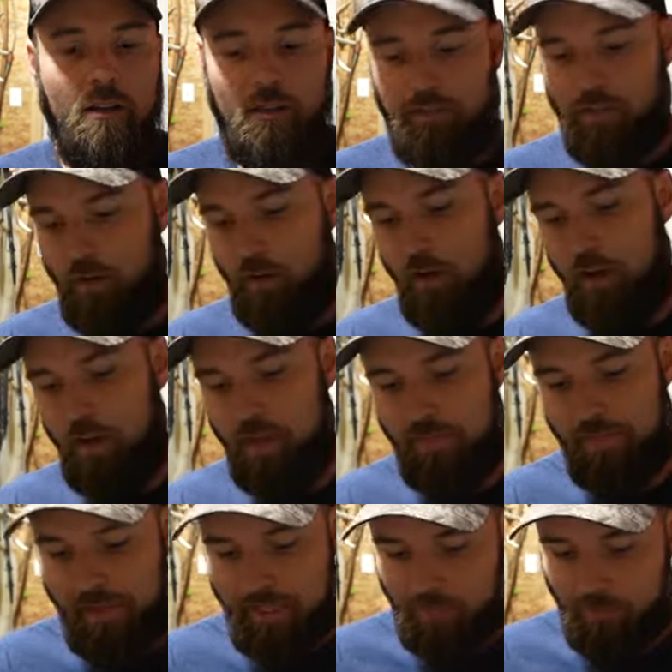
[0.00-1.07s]
So
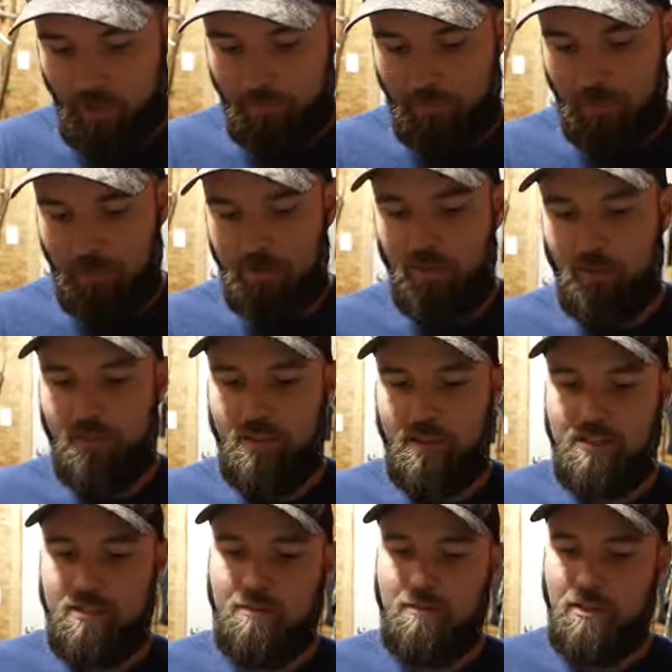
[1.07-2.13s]
that's what I'm going to do with
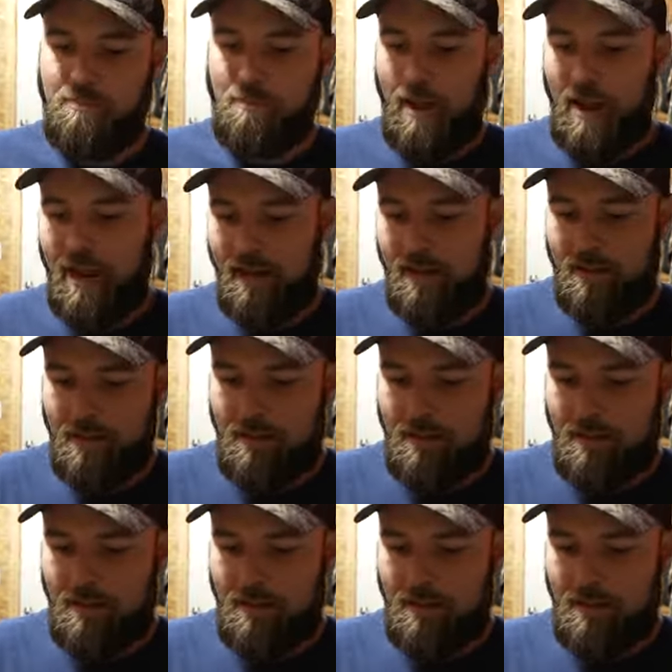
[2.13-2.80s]
this this pack